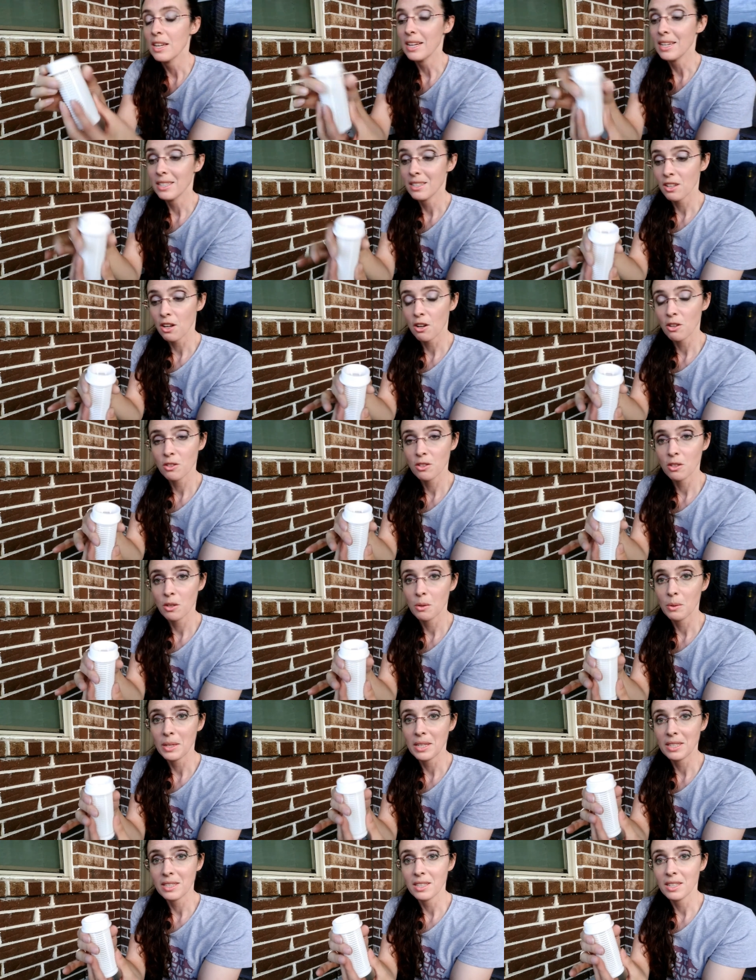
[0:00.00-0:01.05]
And it's
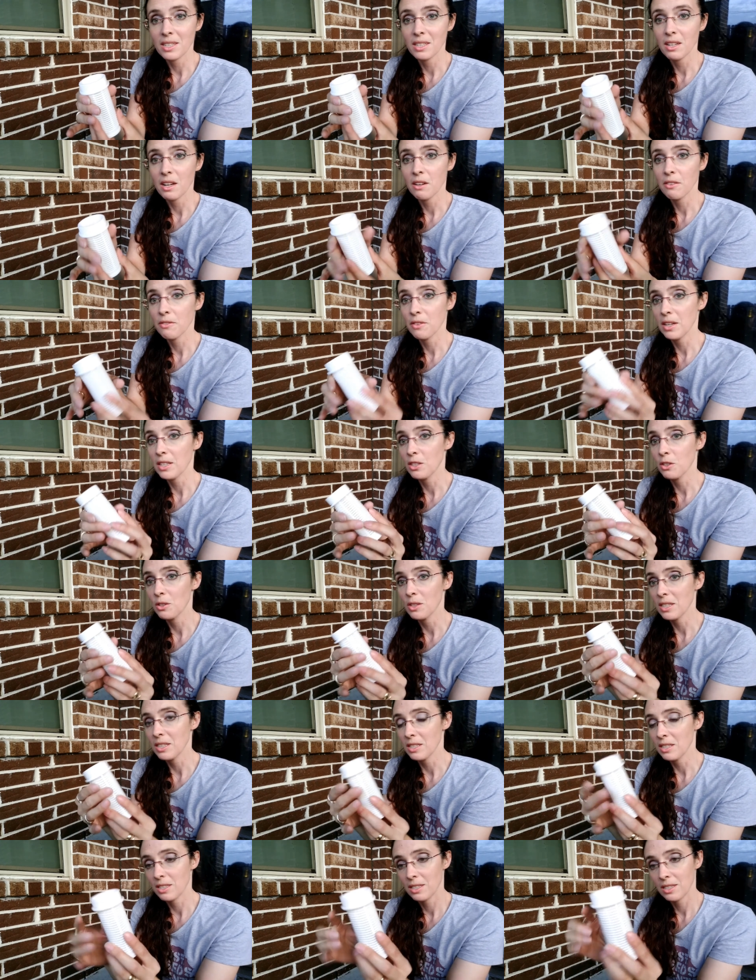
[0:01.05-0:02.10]
also easy enough that you
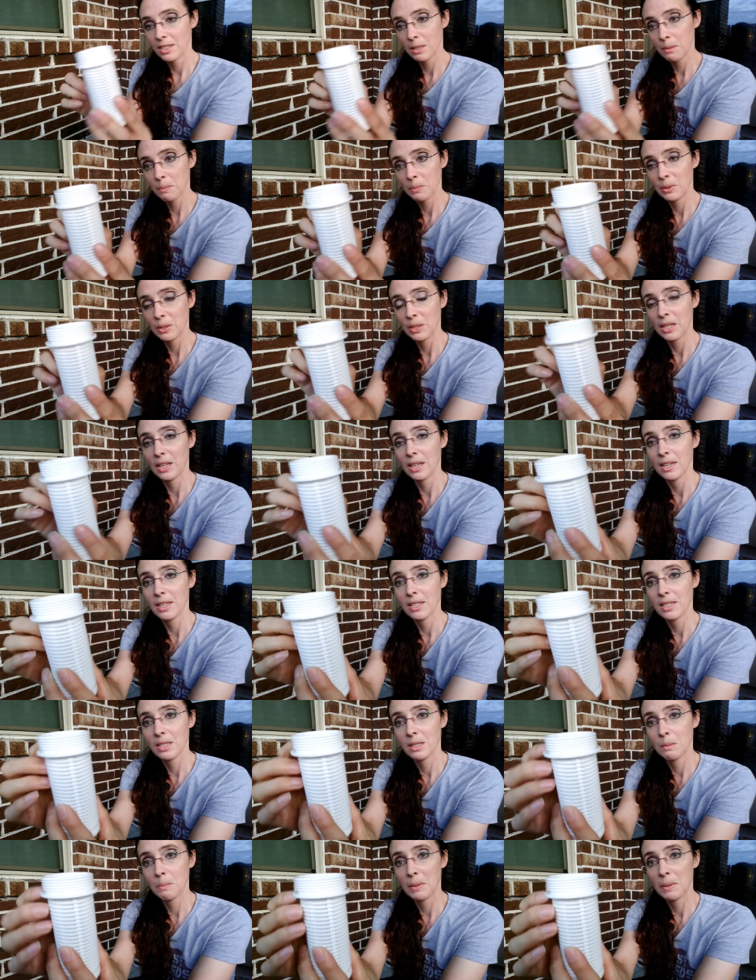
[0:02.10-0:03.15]
can simply
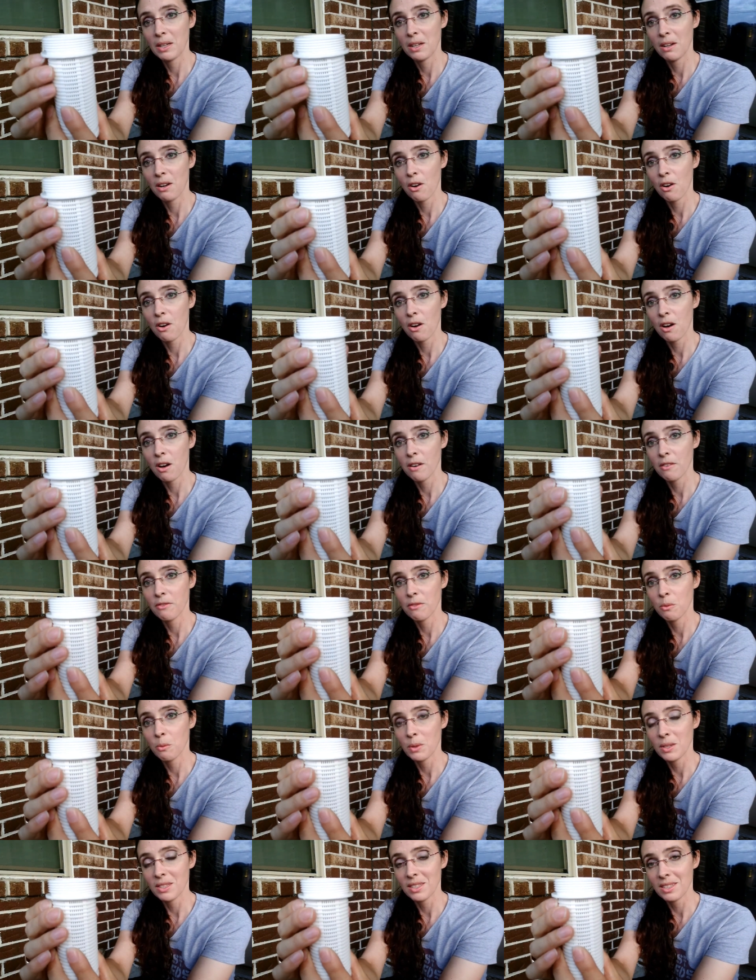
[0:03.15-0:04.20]
spin it
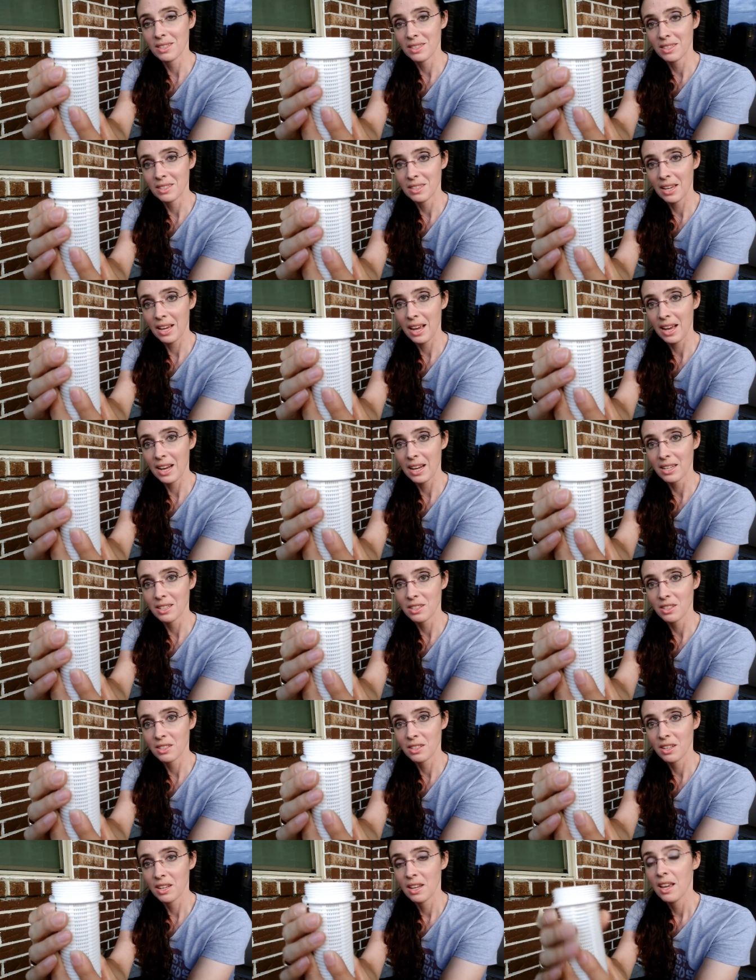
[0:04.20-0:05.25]
off once it's
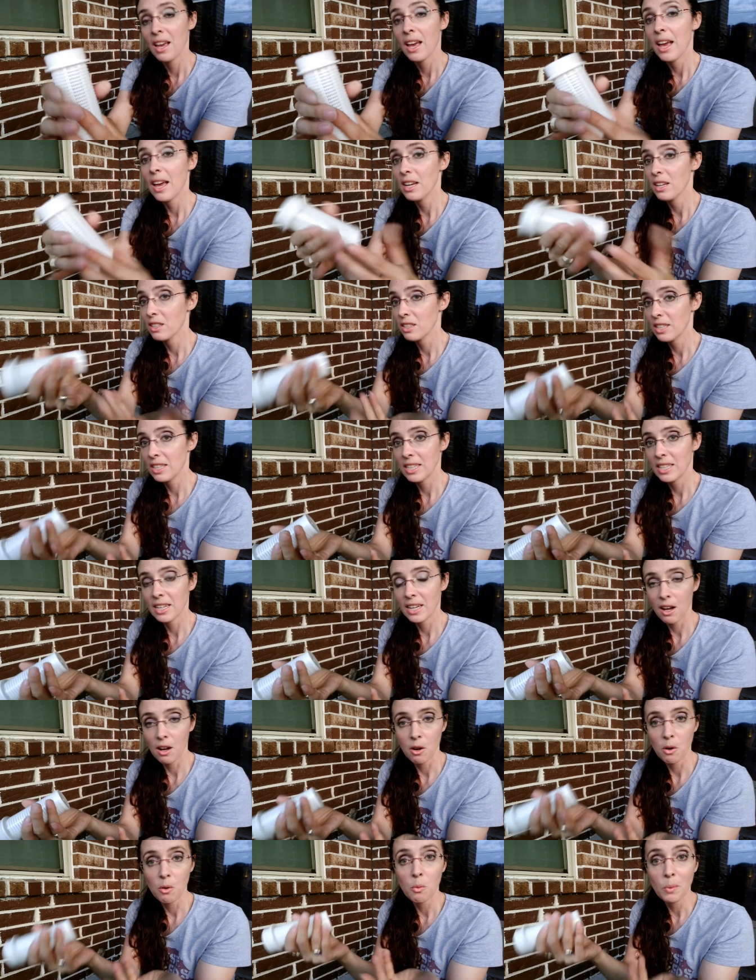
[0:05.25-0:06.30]
attached and clean it
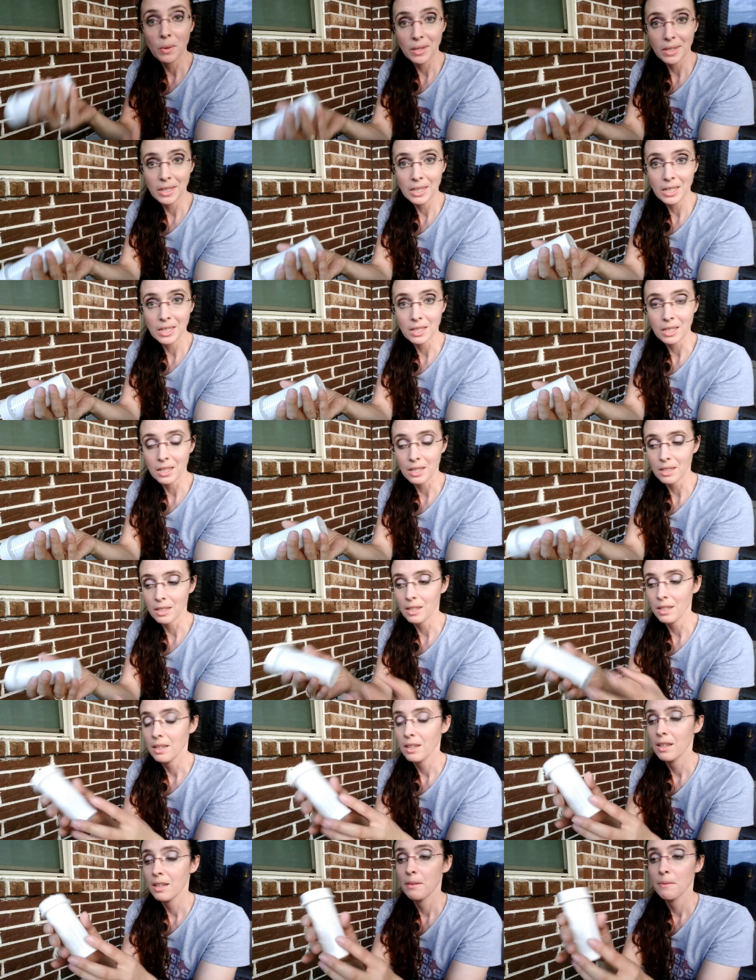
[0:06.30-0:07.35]
out when
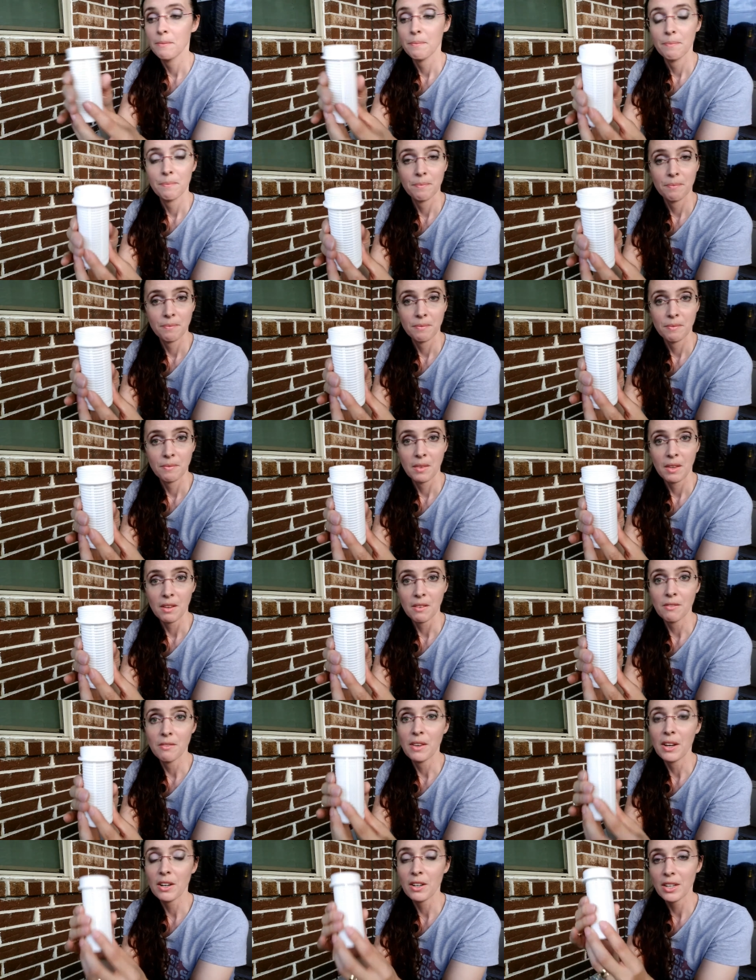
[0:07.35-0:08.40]
needed.
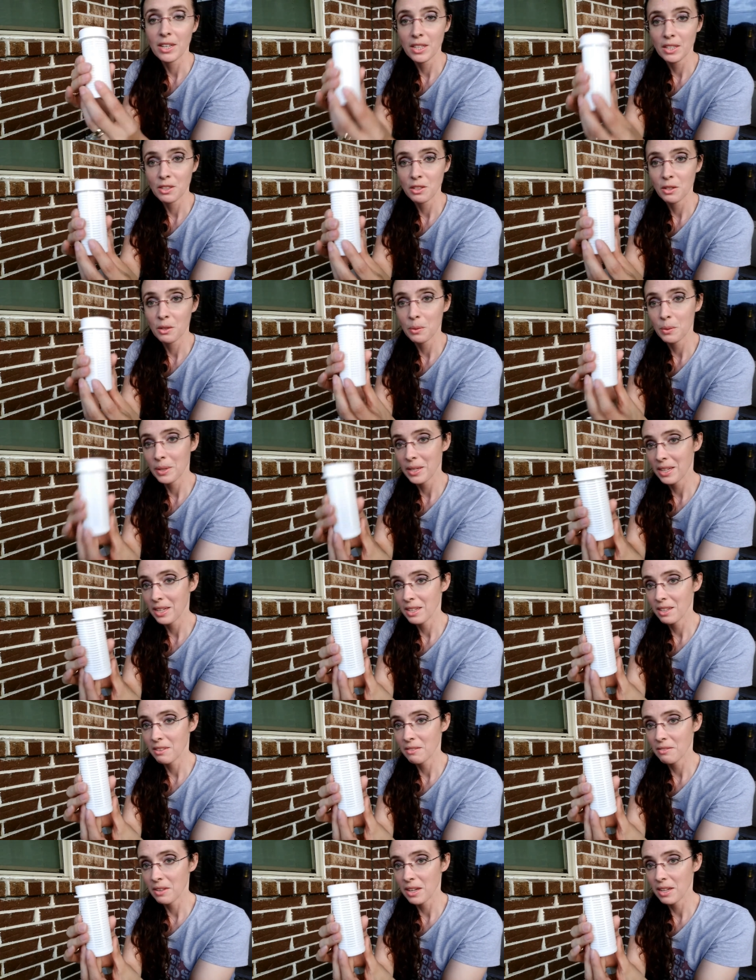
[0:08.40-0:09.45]
Very new and
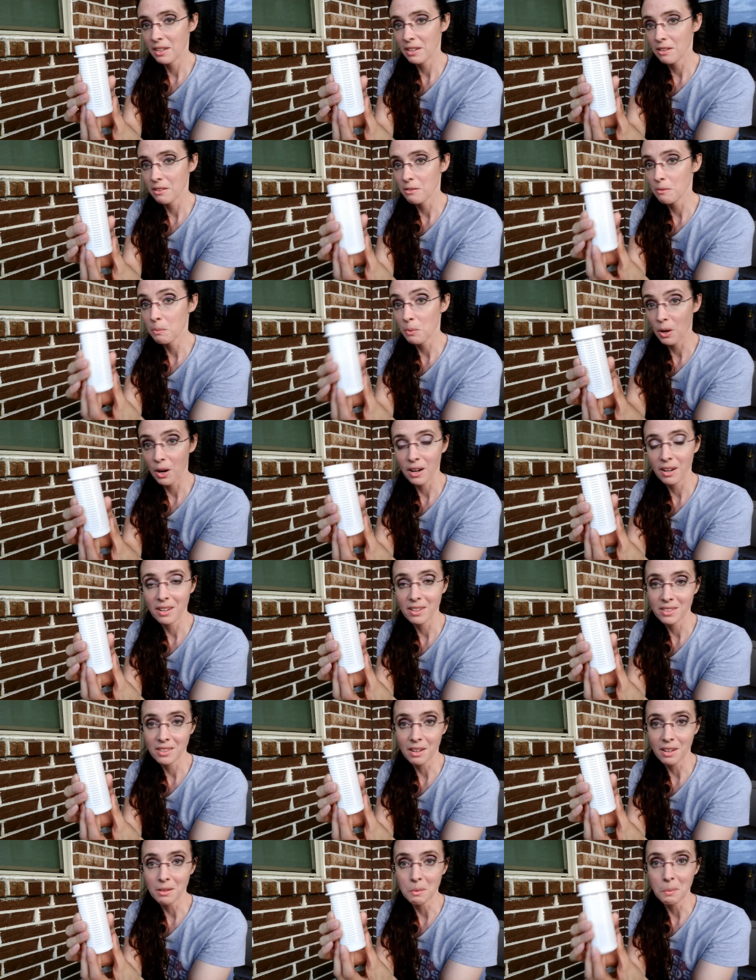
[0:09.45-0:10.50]
innovative
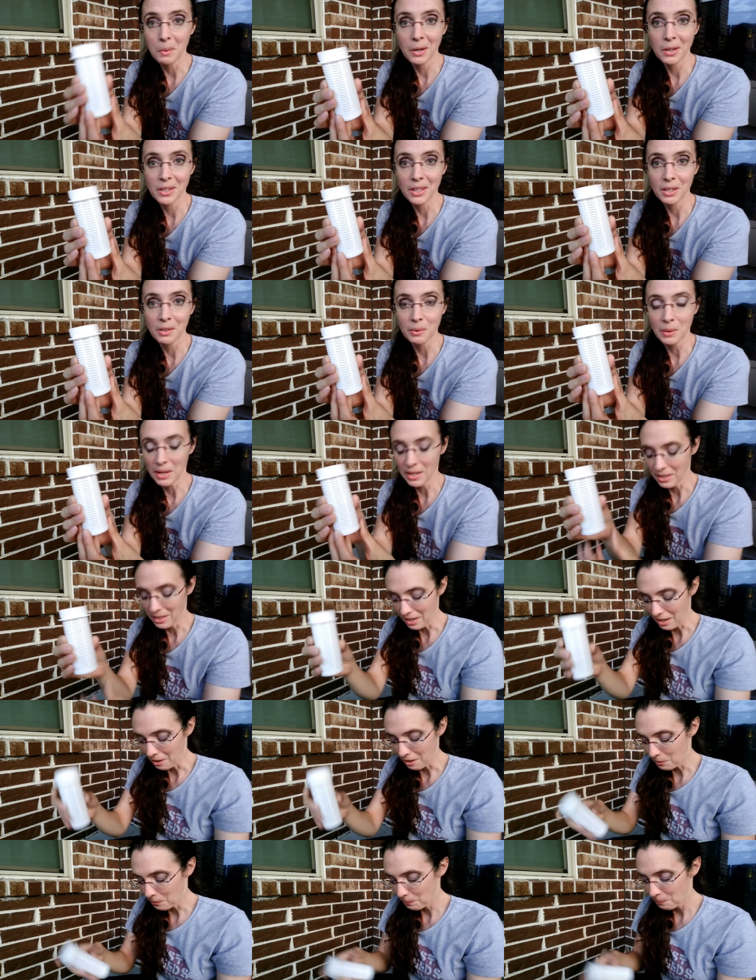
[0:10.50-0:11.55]
product on the market right
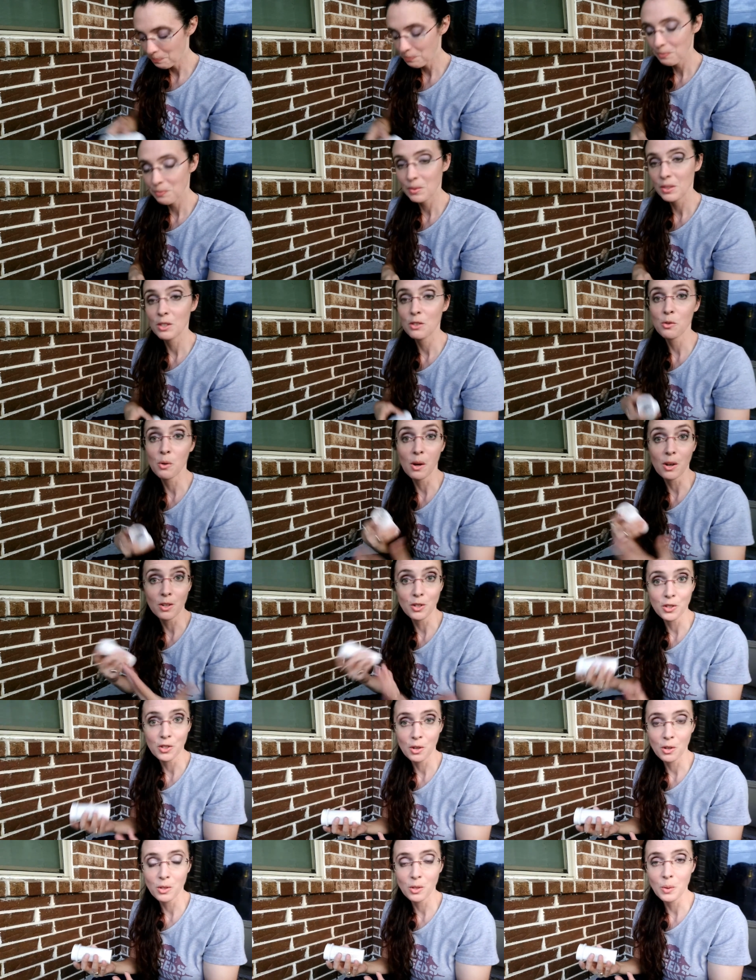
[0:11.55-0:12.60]
now. So I'll
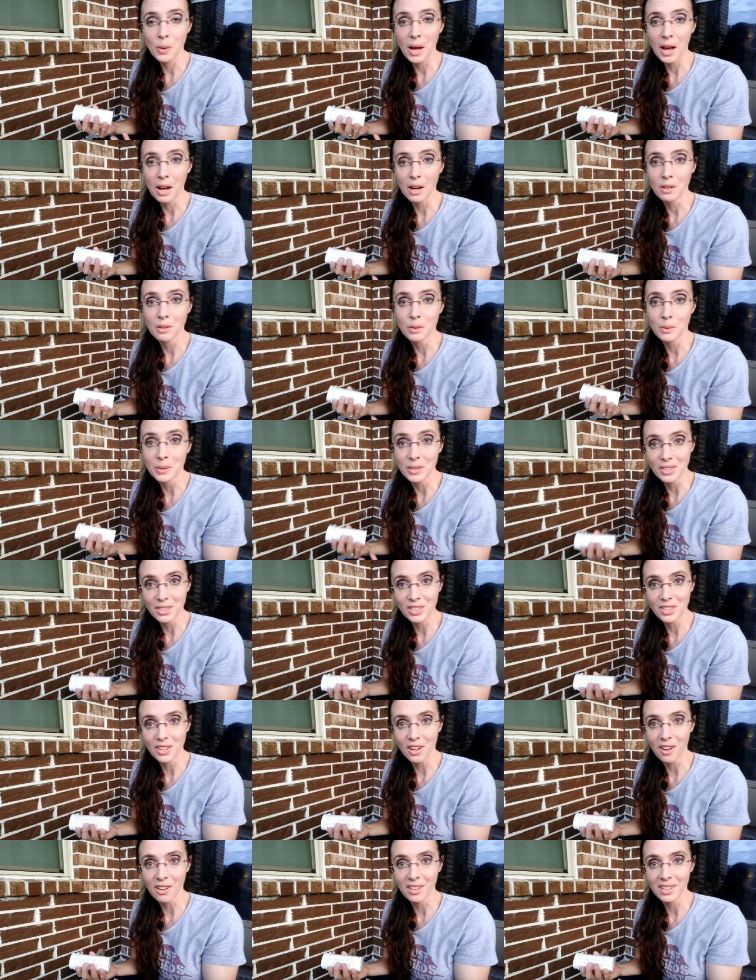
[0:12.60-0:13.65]
show you how to
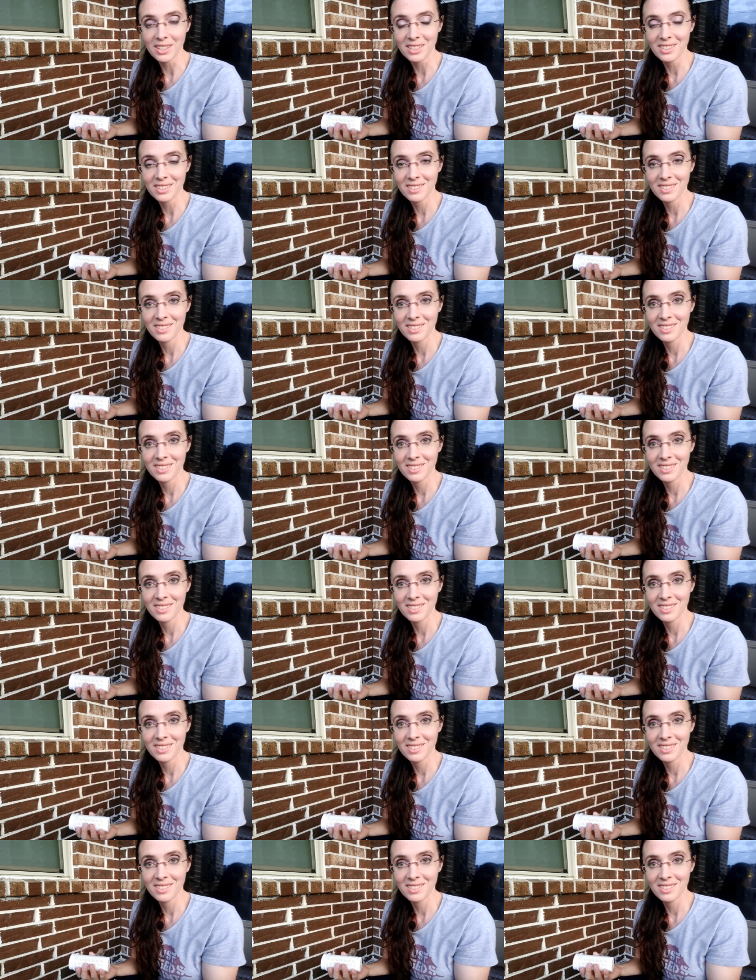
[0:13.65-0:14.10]
install it.